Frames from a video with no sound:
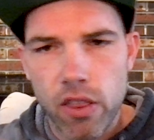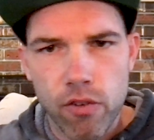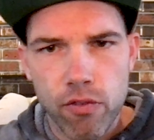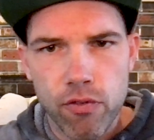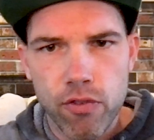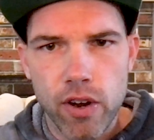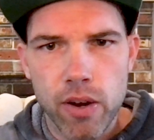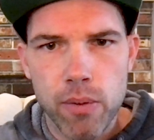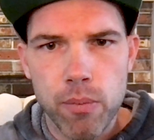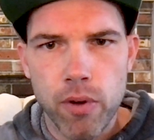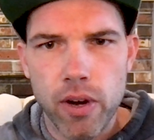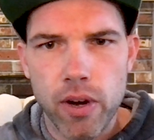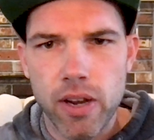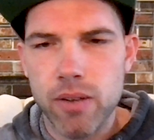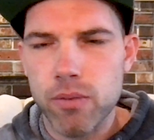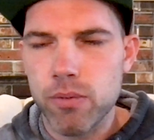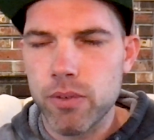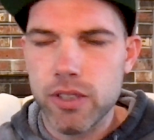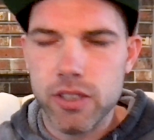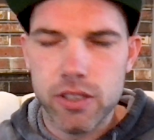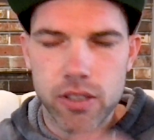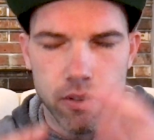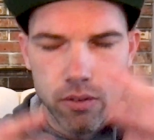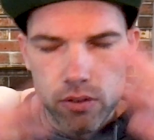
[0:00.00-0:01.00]
the frame rate,
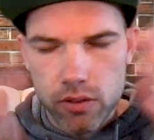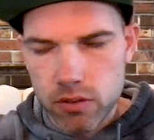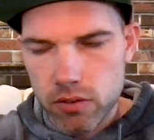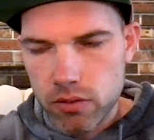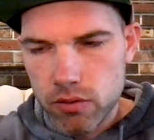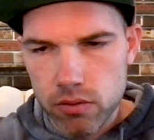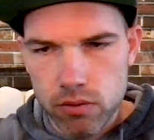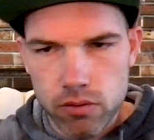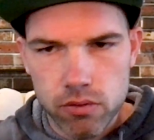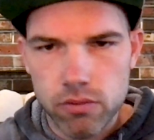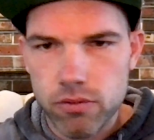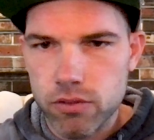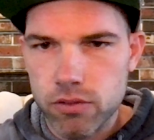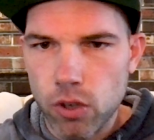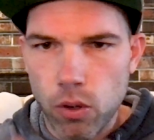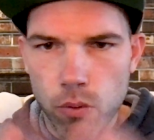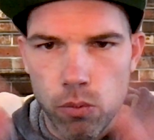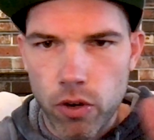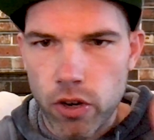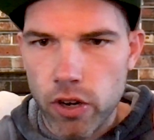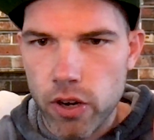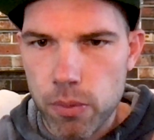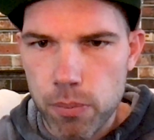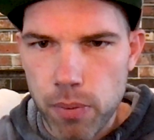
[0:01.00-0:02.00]
which don't
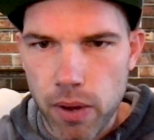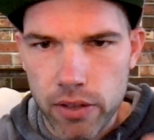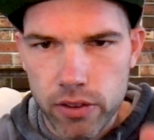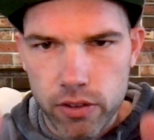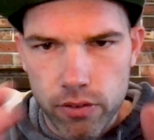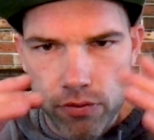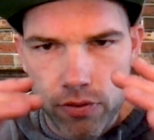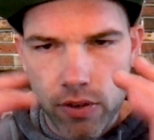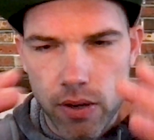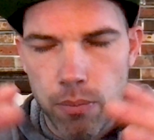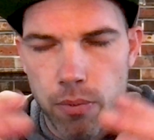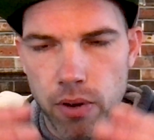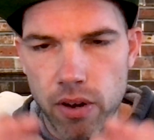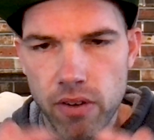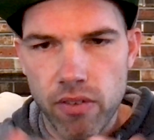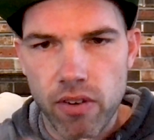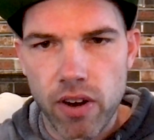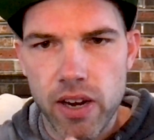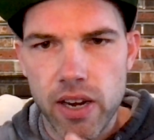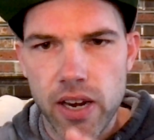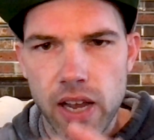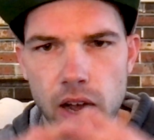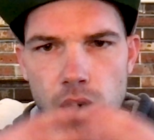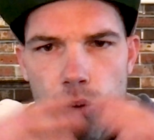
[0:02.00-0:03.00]
worry about the frame rate
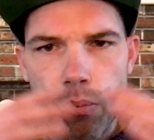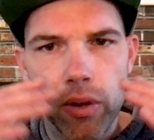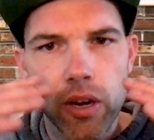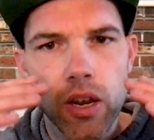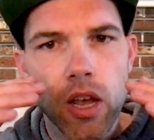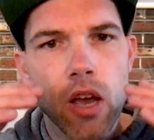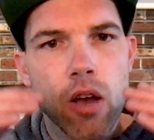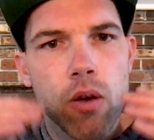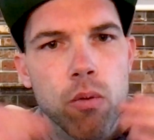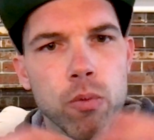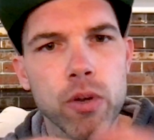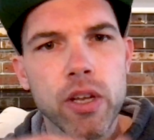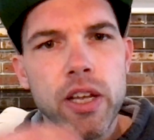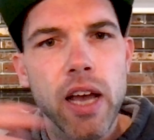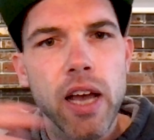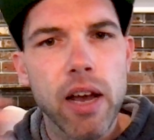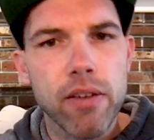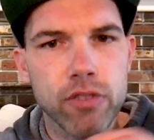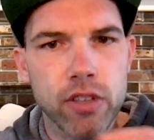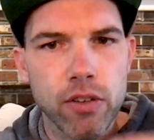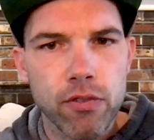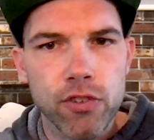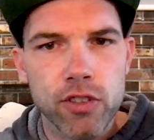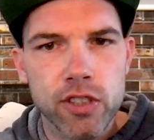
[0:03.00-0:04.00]
right now, but we
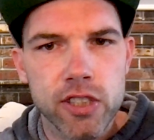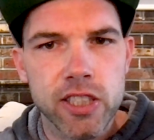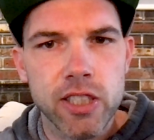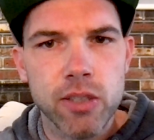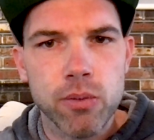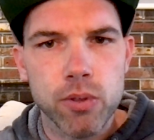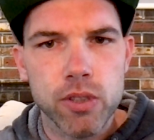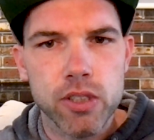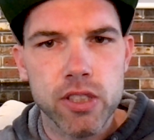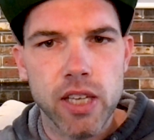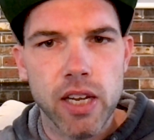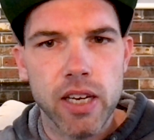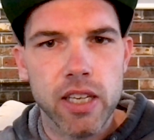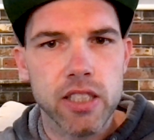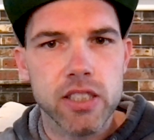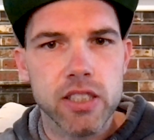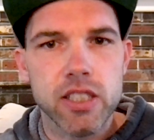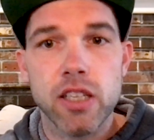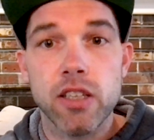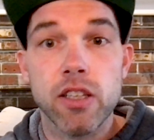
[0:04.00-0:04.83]
have different sequence settings.